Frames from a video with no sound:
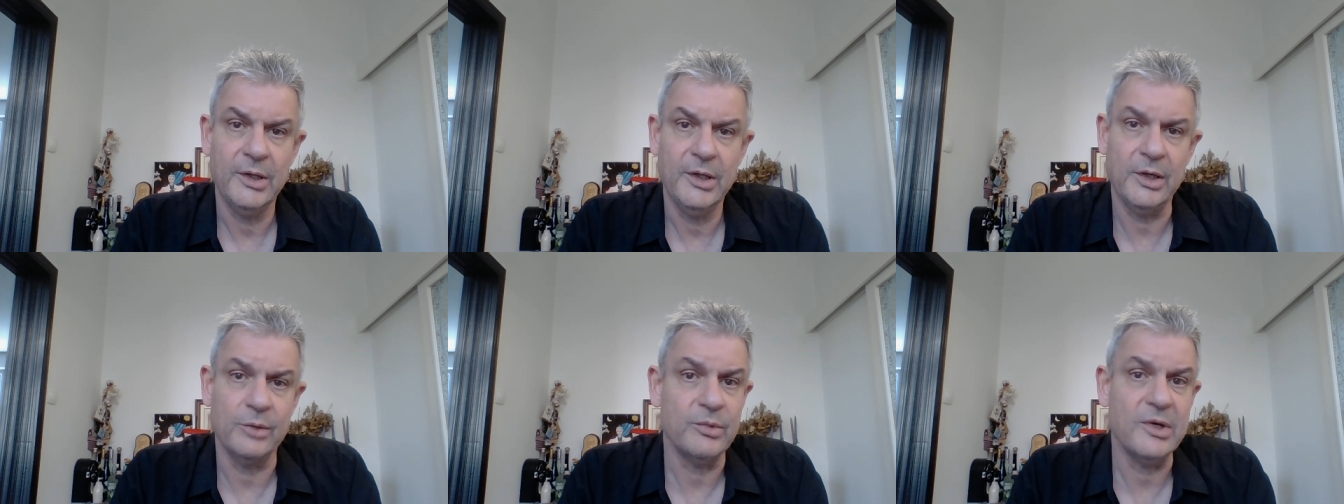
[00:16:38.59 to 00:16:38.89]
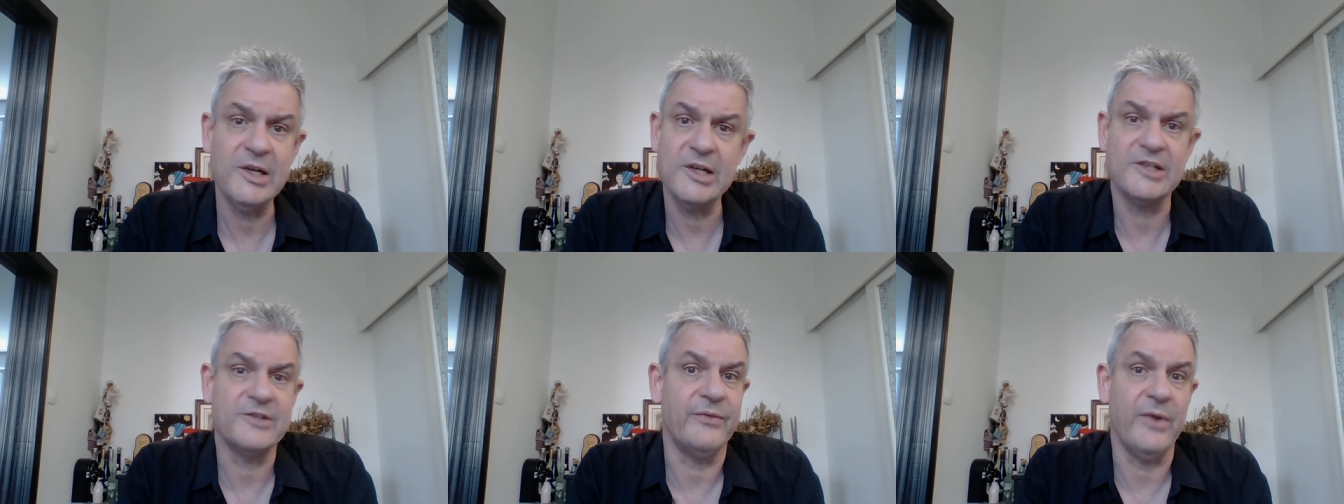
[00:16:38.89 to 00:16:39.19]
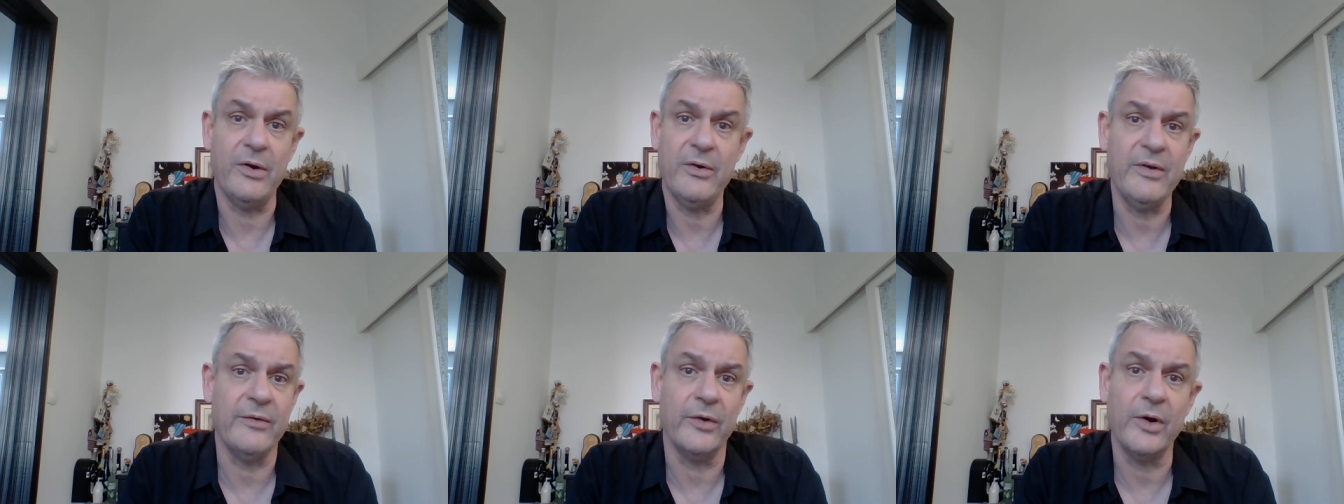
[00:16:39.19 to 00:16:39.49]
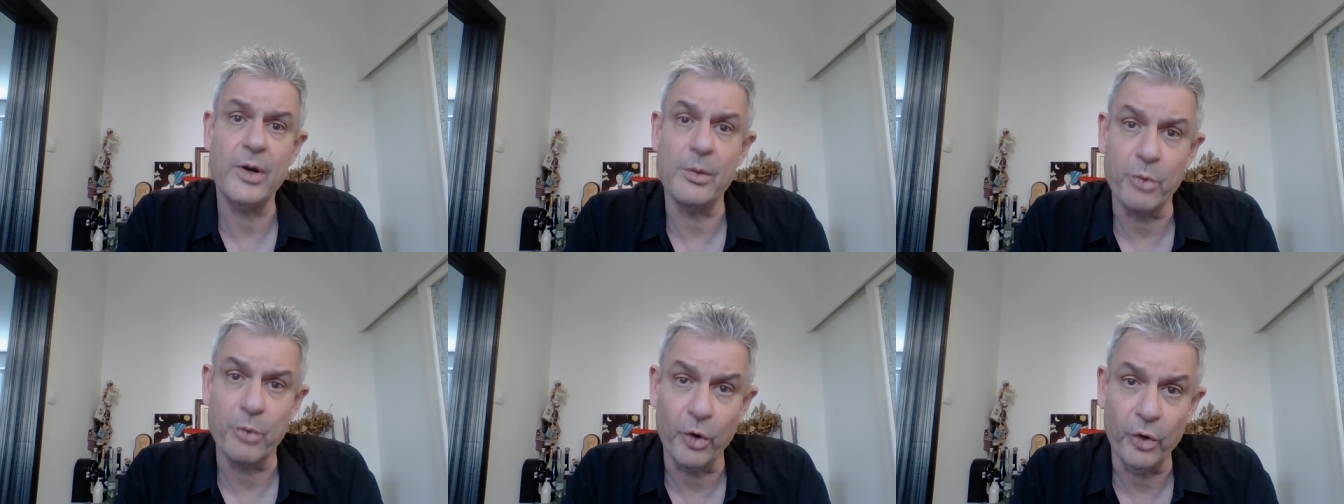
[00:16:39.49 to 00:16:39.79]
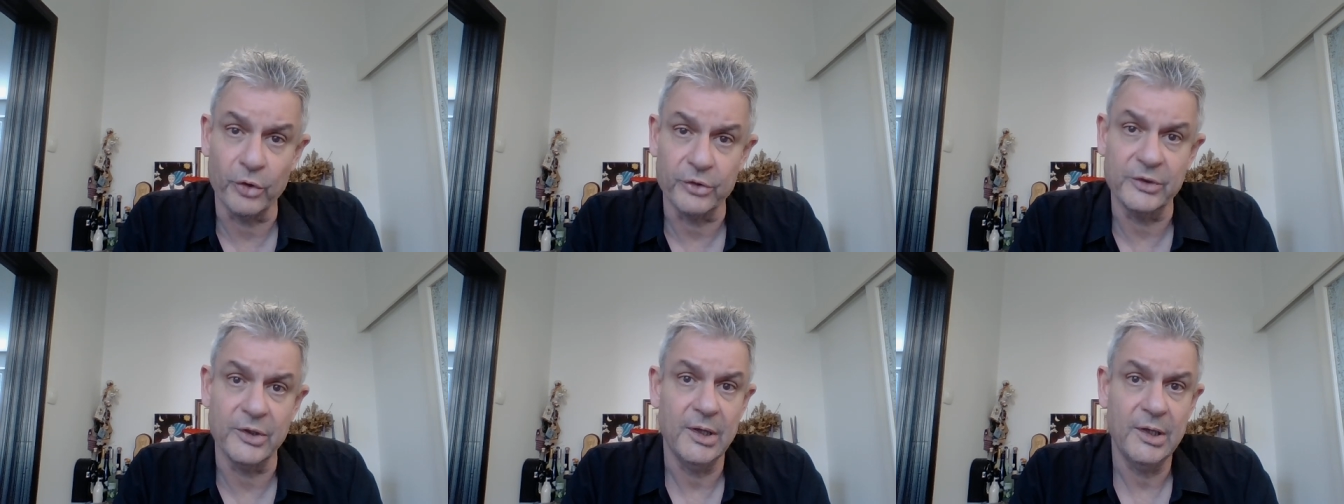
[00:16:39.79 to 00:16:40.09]
And when he's very, very
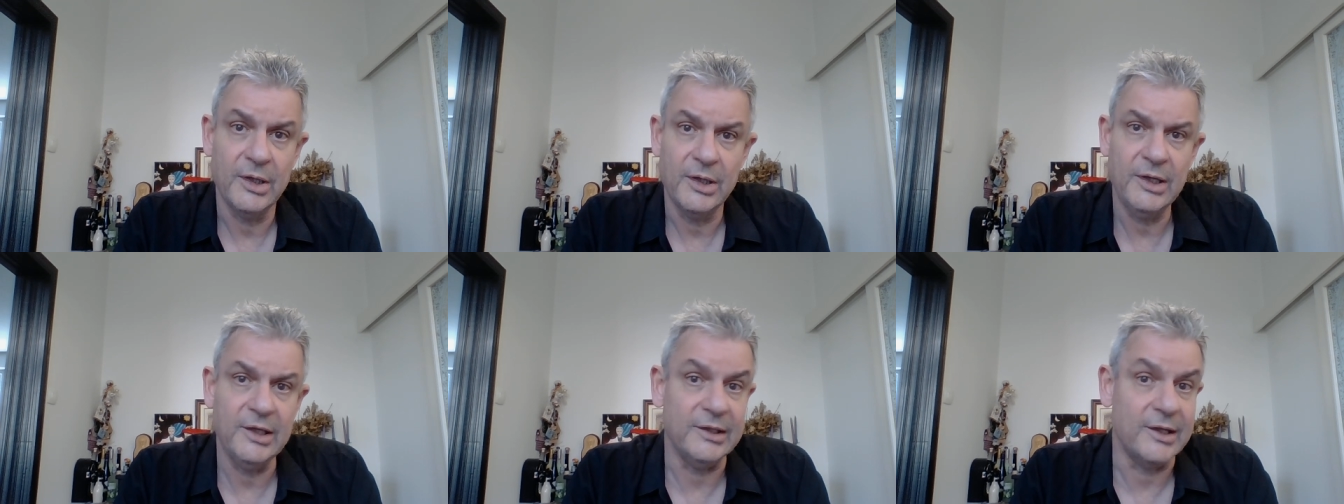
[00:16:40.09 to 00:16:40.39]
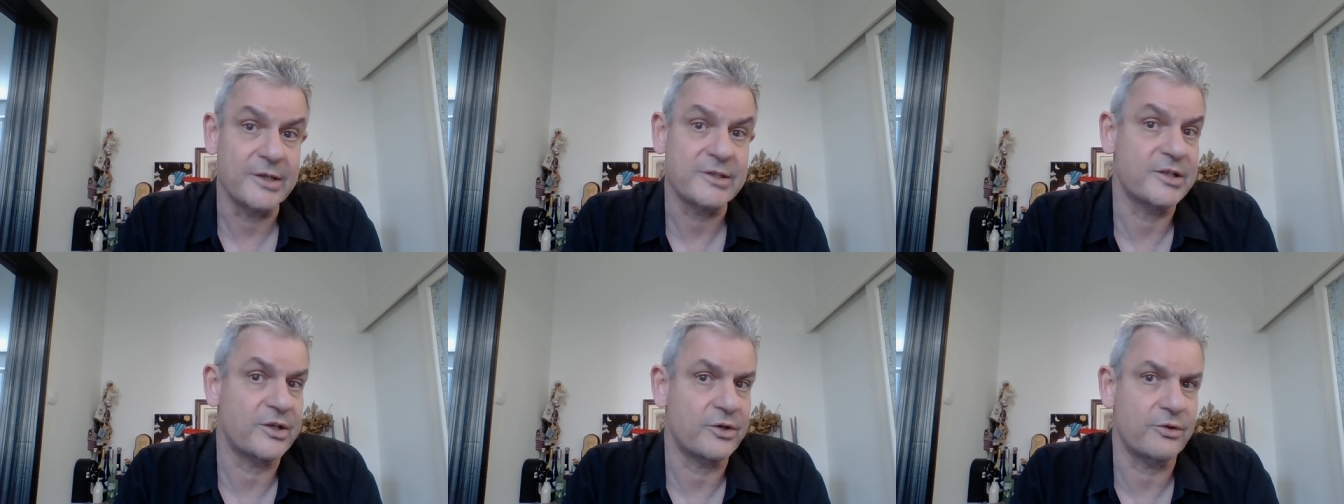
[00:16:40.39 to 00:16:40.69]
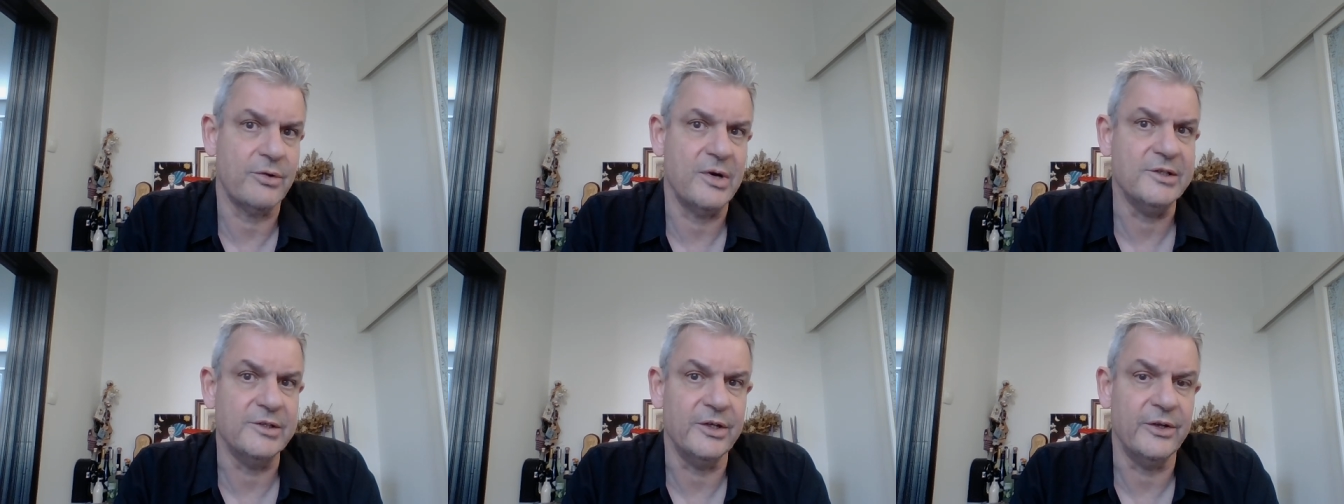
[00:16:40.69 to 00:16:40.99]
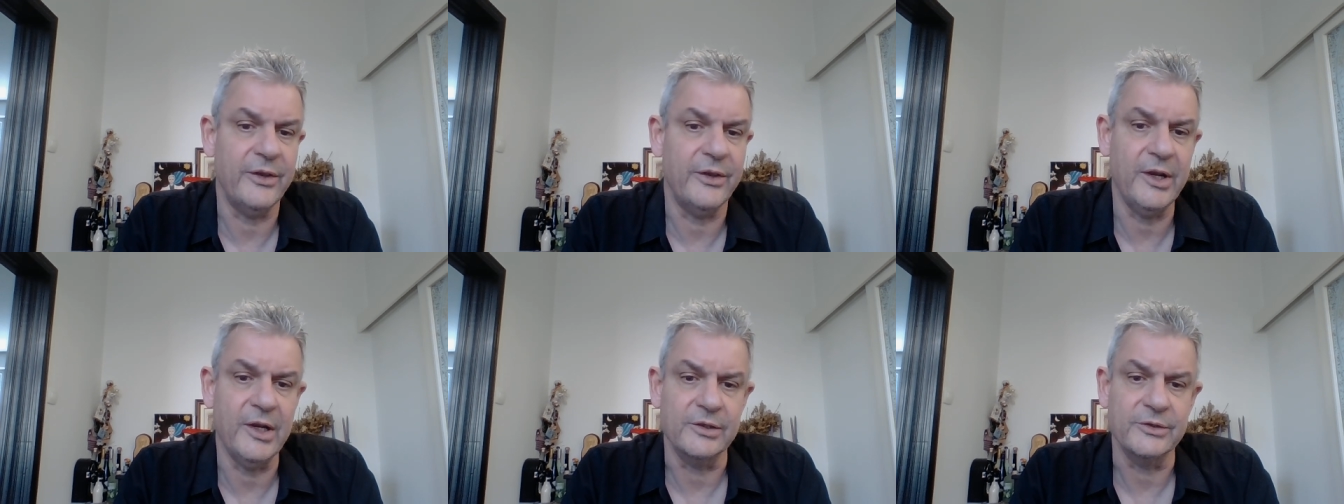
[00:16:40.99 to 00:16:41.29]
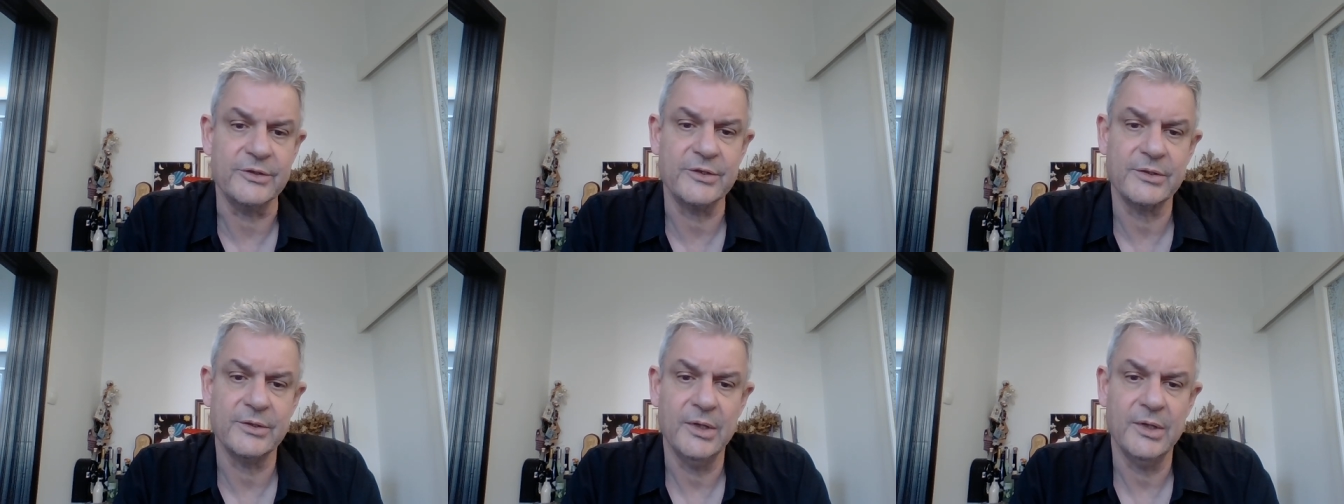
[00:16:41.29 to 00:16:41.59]
bored, he does crazy
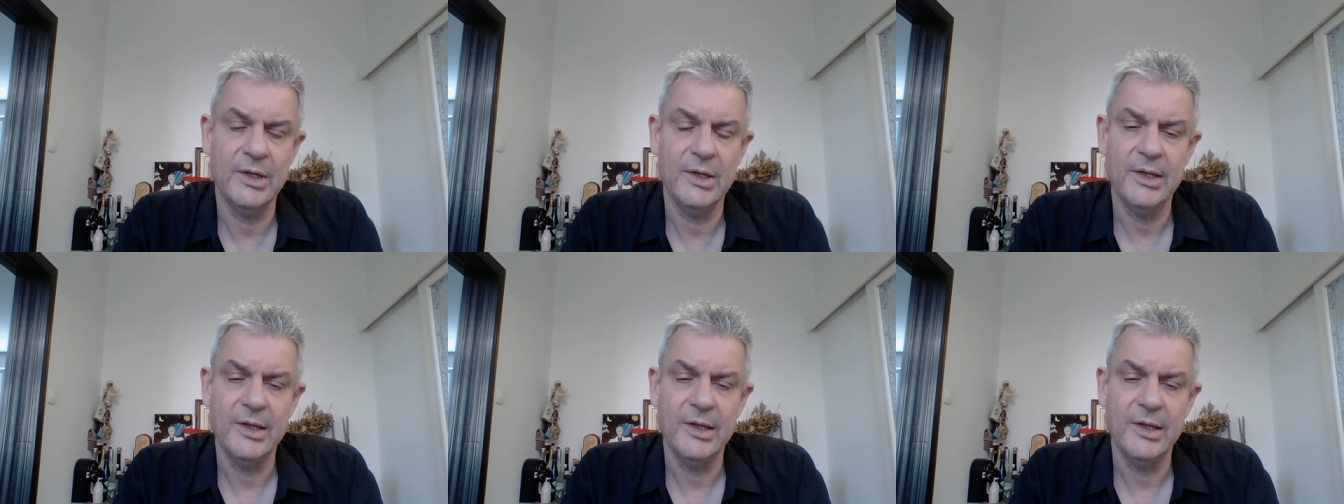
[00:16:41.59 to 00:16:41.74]
things.